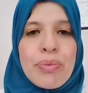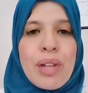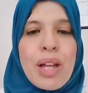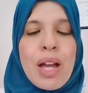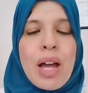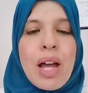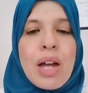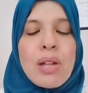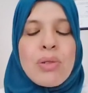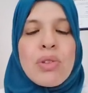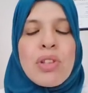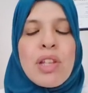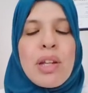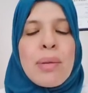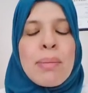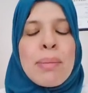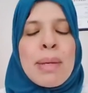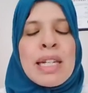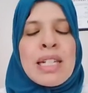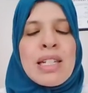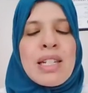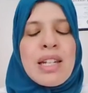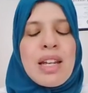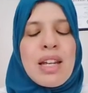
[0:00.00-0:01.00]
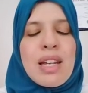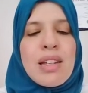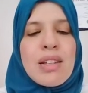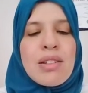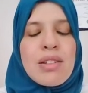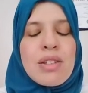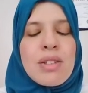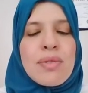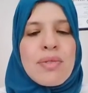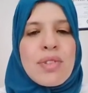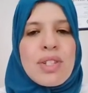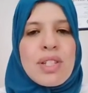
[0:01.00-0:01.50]
How do they maintain
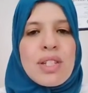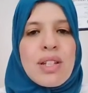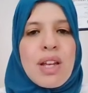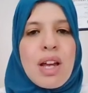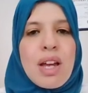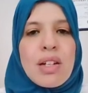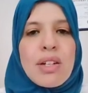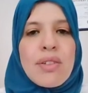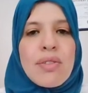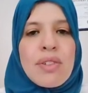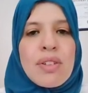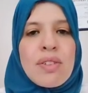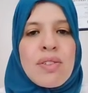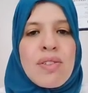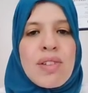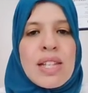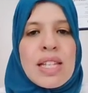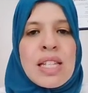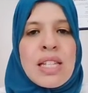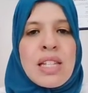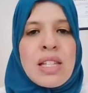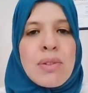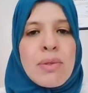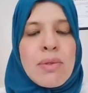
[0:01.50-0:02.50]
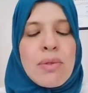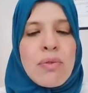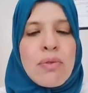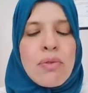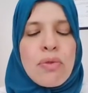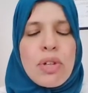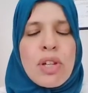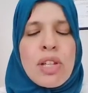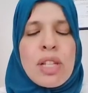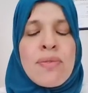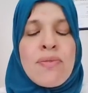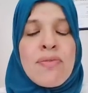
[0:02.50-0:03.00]
this facade of
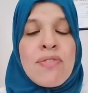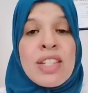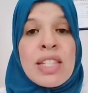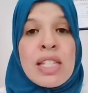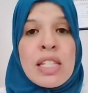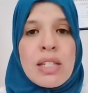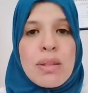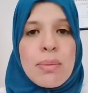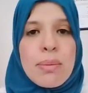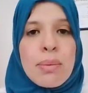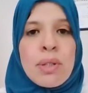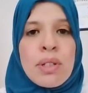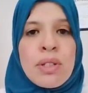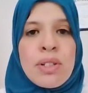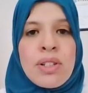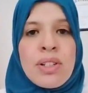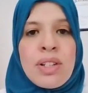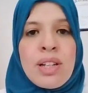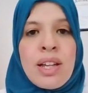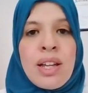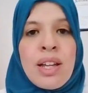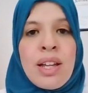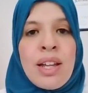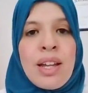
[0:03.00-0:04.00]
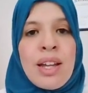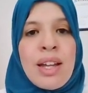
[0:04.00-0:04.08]
invincibility